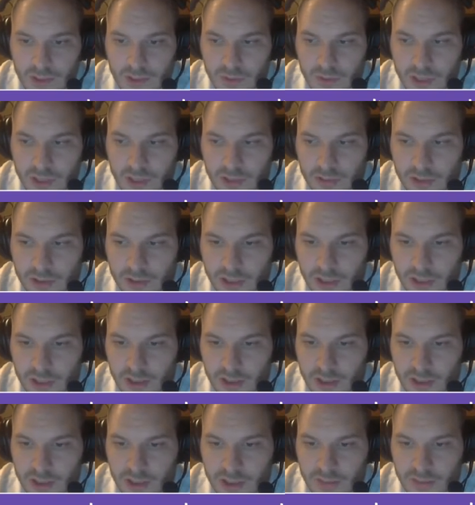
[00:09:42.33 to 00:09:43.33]
Yeah, the
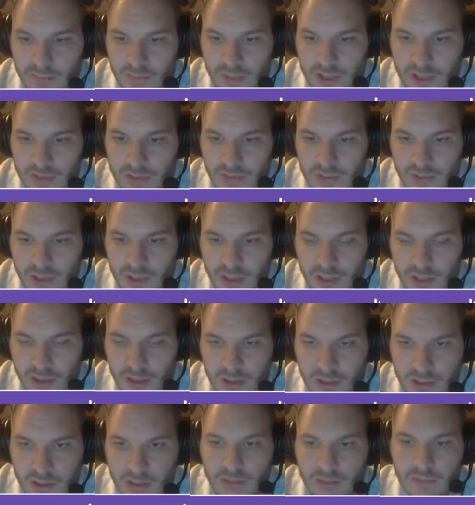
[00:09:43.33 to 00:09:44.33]
attacks and the mutinies would
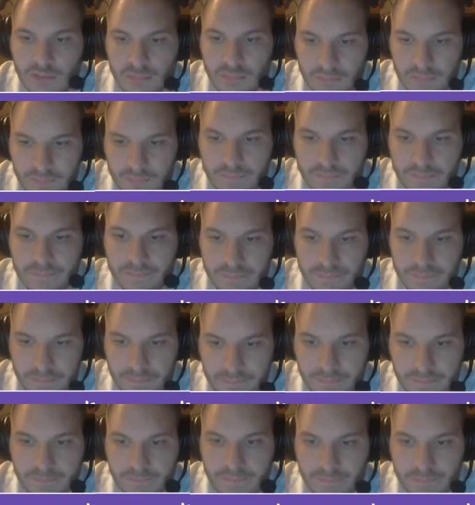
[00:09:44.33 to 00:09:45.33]

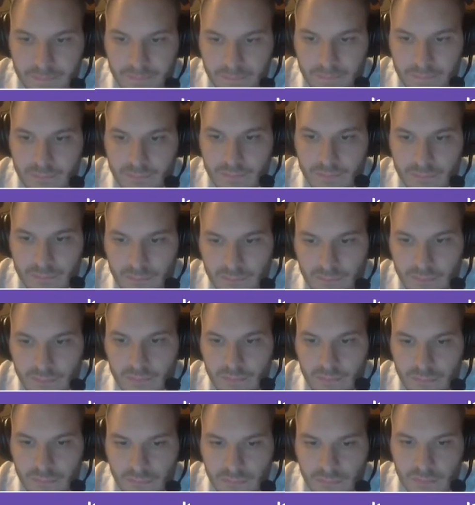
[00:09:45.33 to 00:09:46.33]
have everybody
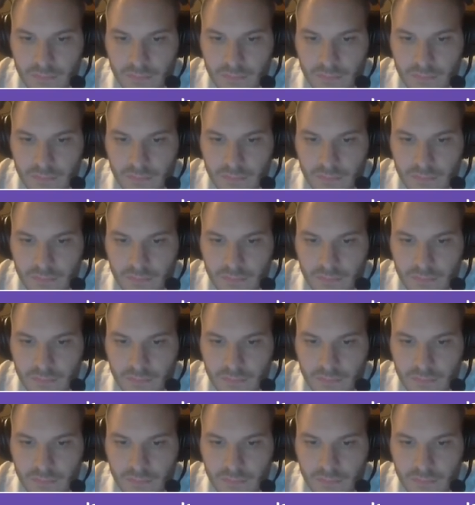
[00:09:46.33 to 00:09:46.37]
going.